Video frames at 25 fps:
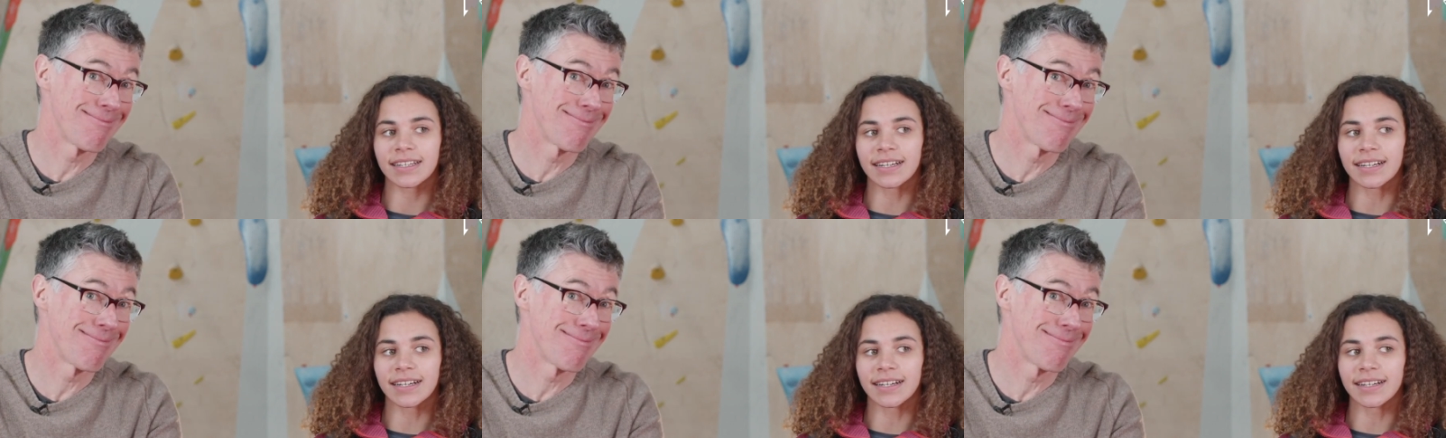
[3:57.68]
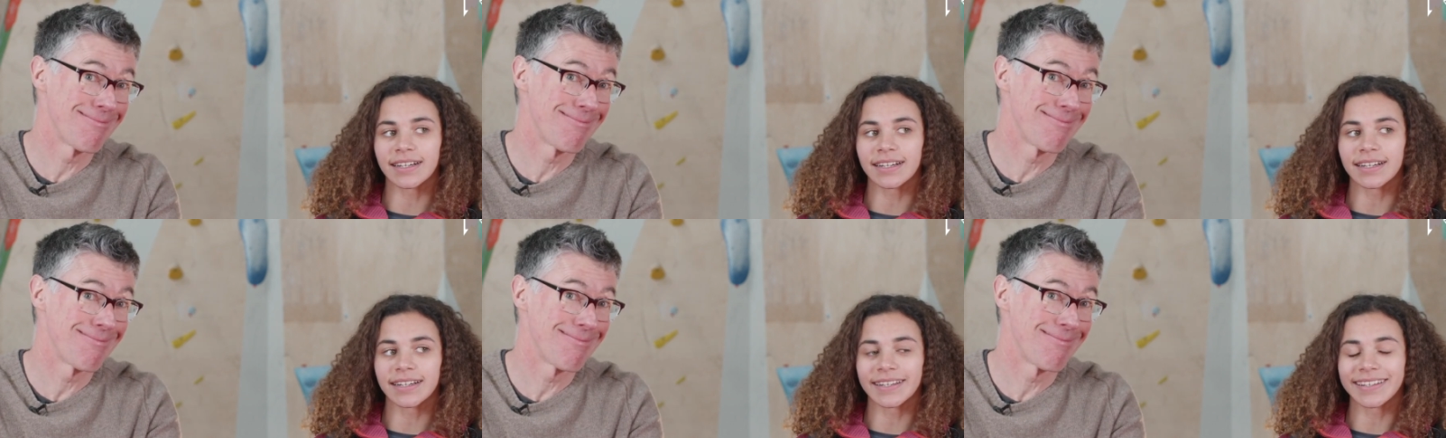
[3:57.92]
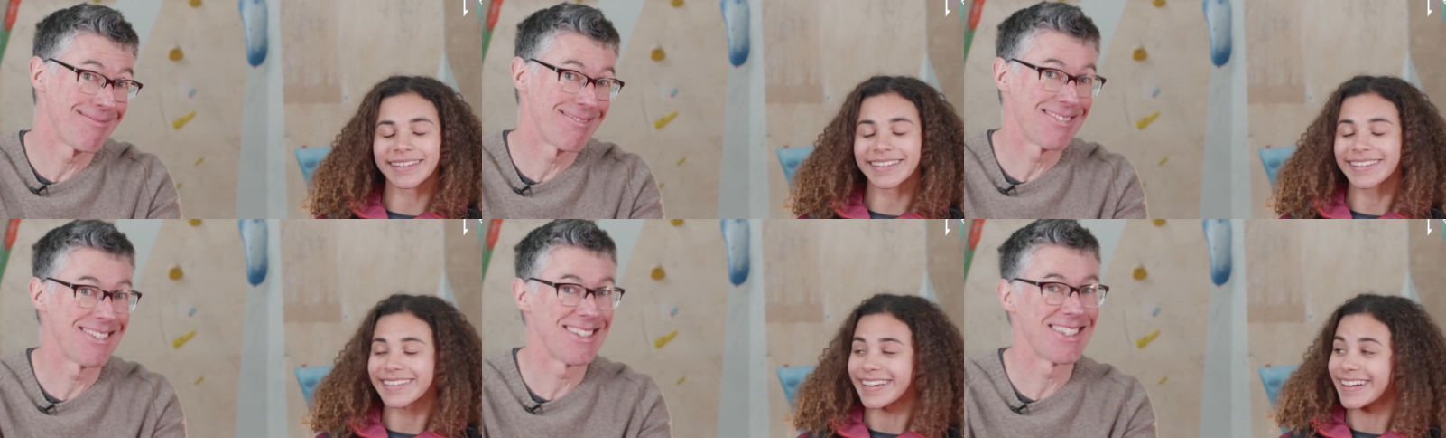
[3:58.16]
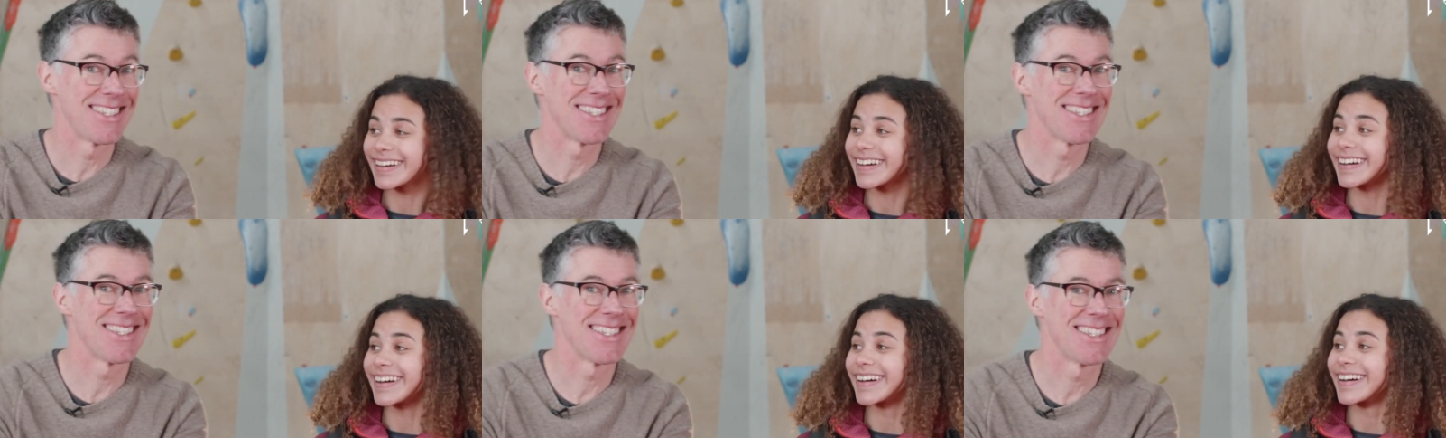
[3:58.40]
Speaker 1: Uh,
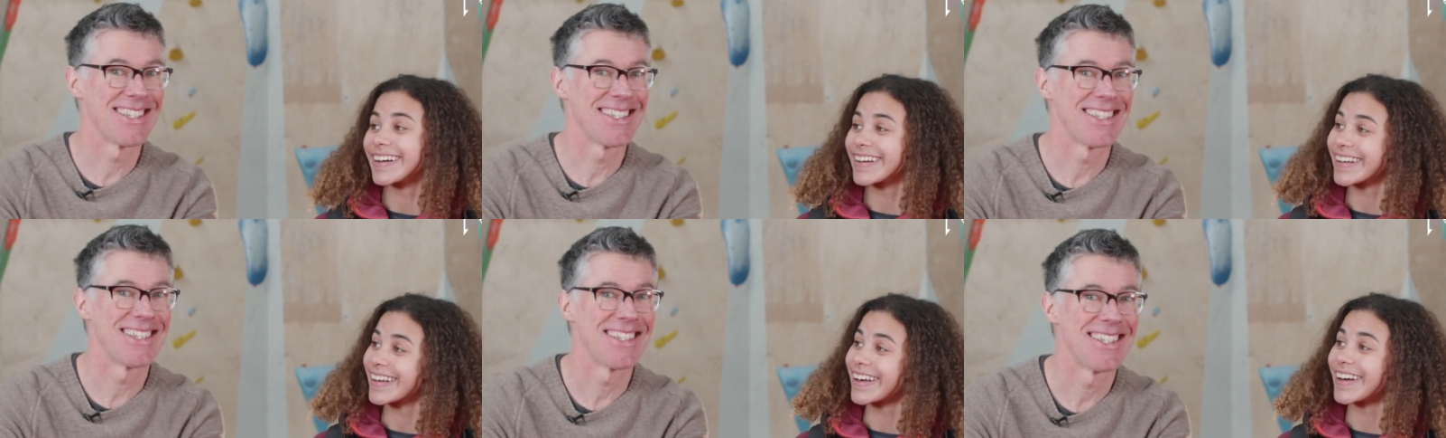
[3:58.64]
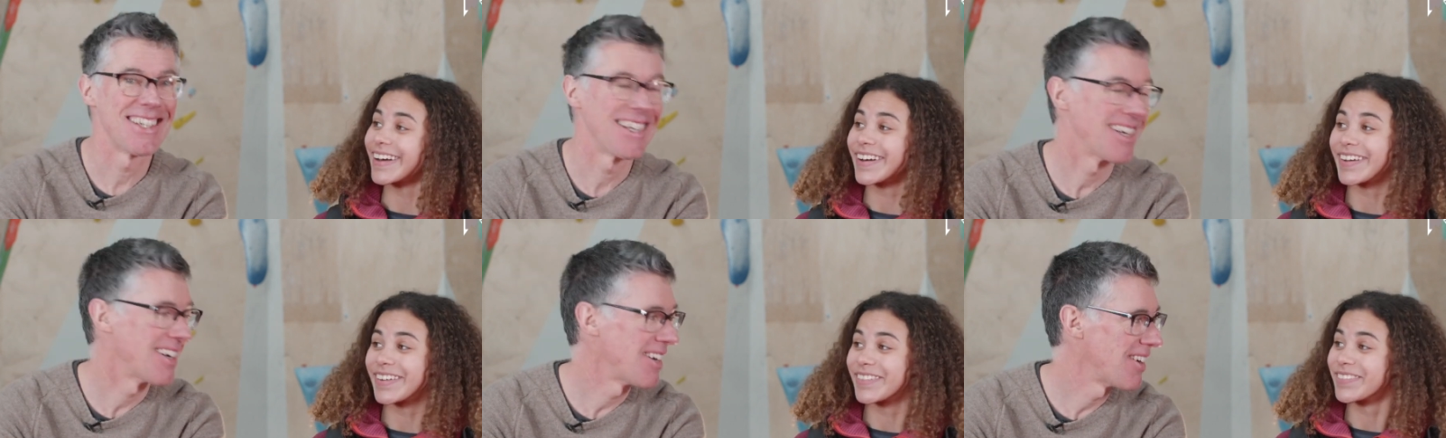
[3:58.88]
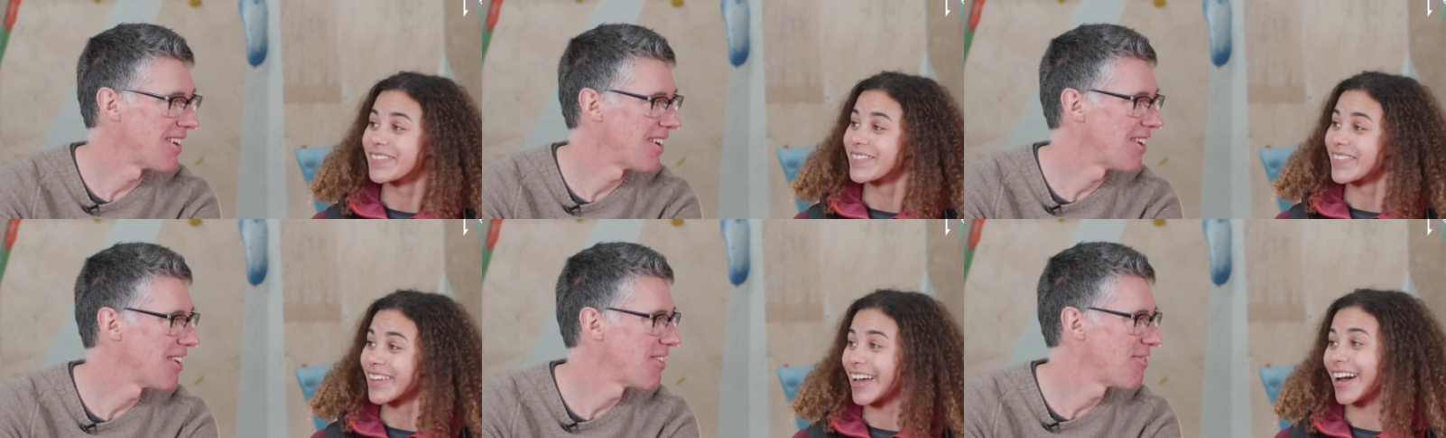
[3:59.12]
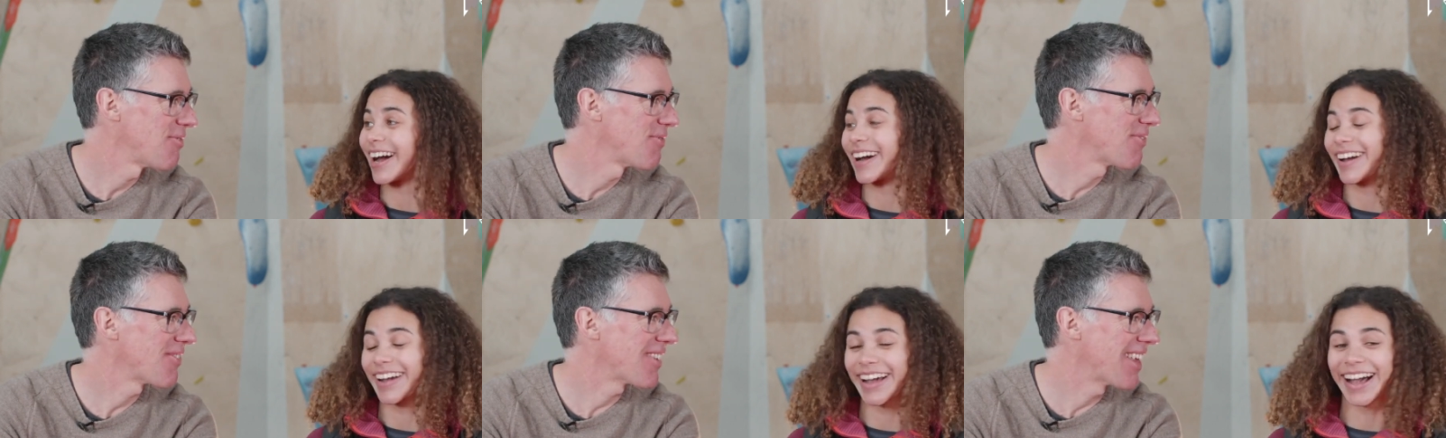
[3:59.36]
yeah, um,
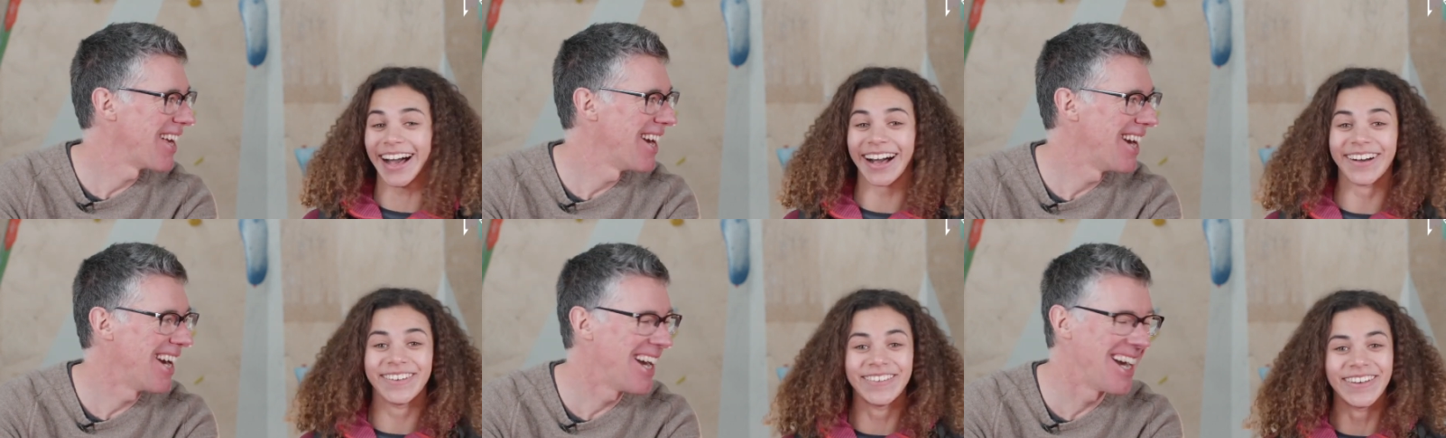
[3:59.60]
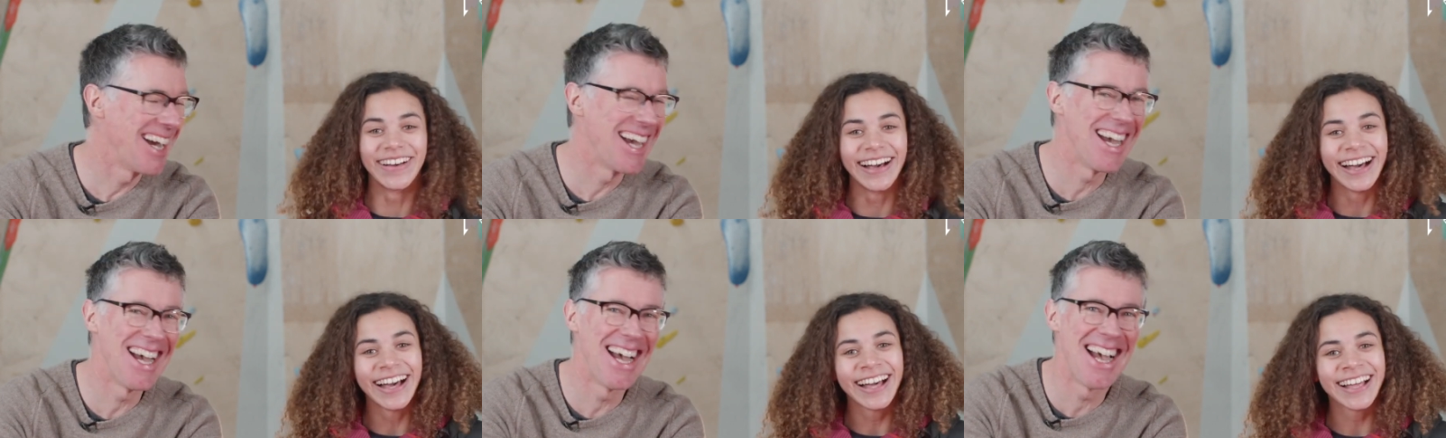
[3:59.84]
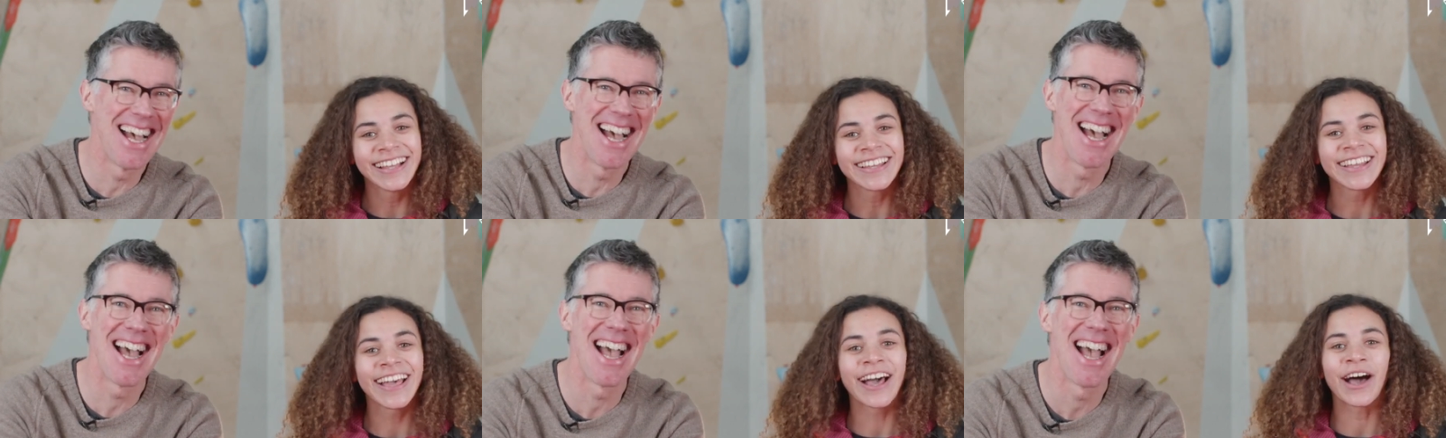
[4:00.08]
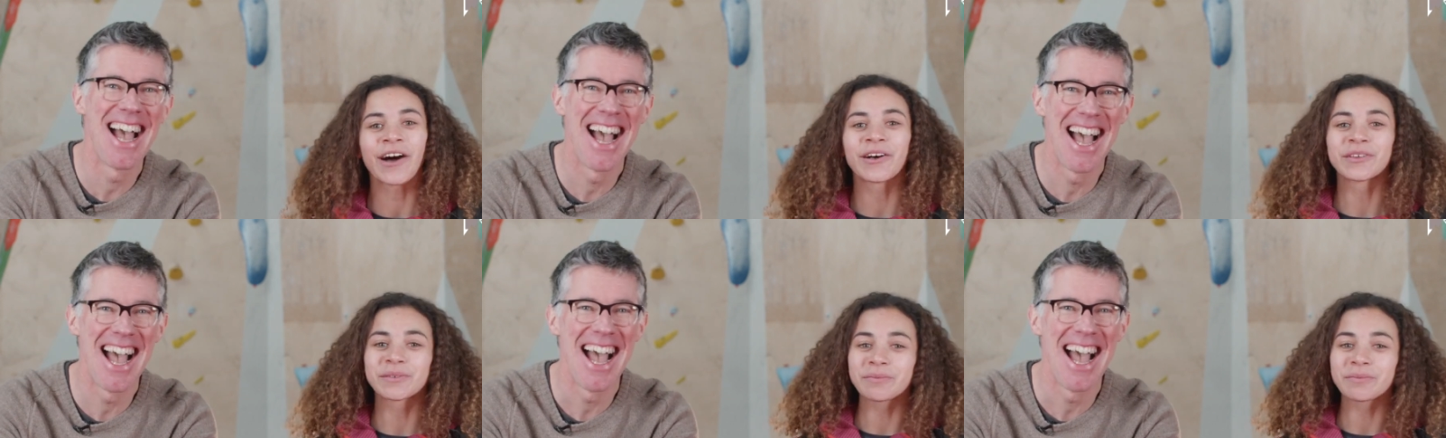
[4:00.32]
yeah, I I